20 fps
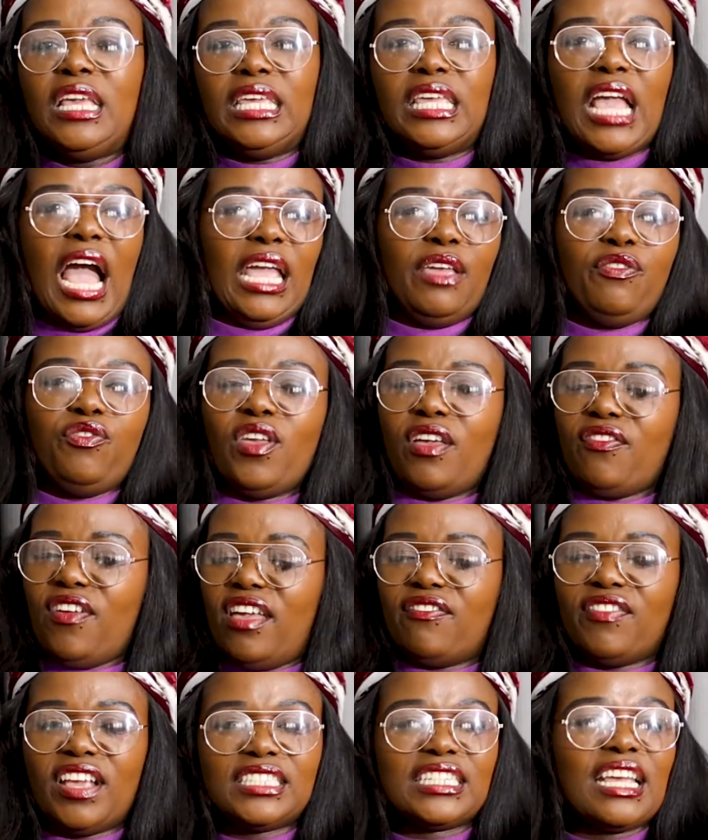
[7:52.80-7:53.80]
Yeah, if you ever
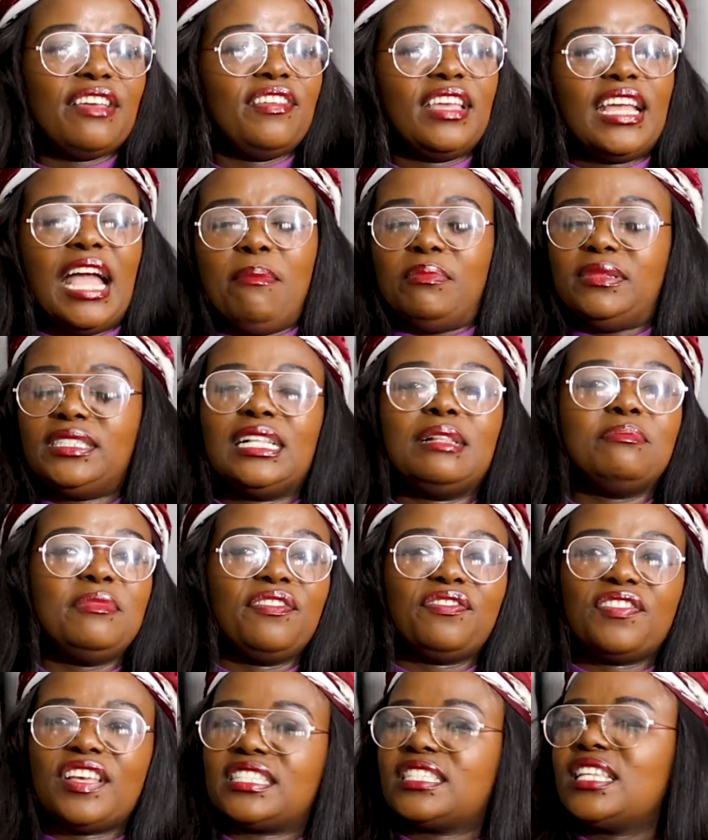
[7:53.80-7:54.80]
have HIV, come, tell me
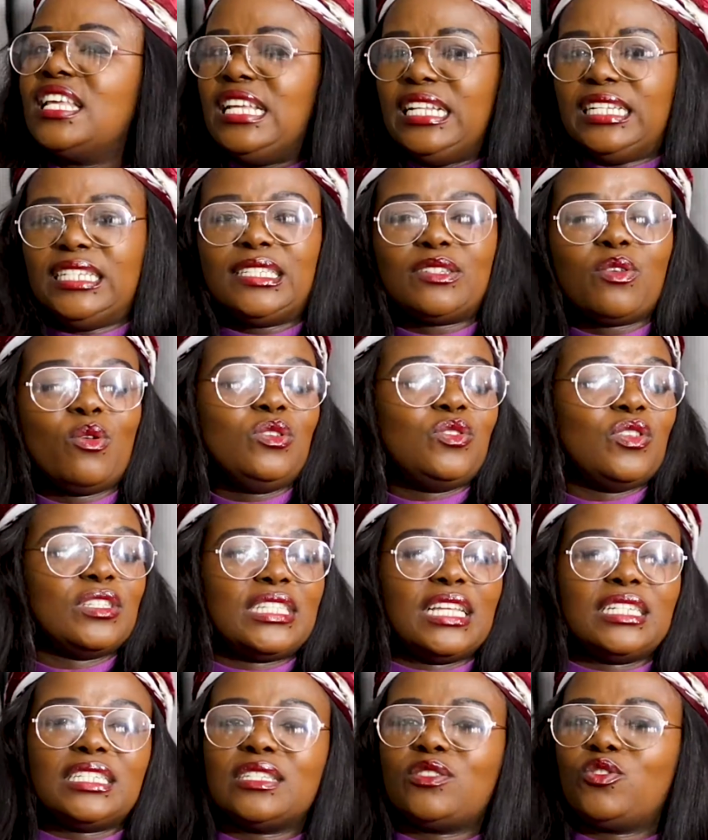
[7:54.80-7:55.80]
first. Disclose your
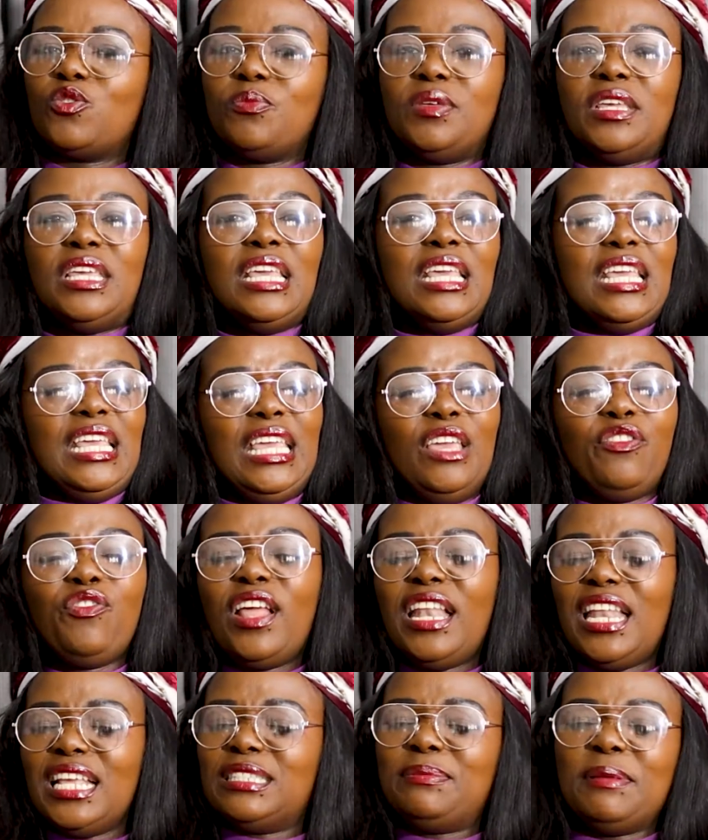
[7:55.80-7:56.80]
status to me. If
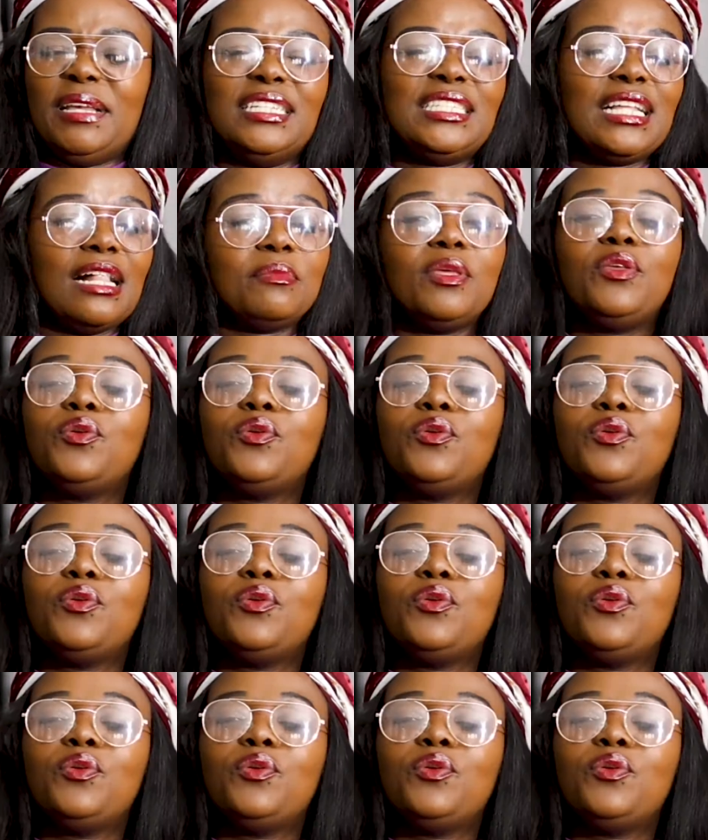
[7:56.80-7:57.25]
you're lesbian, tell me.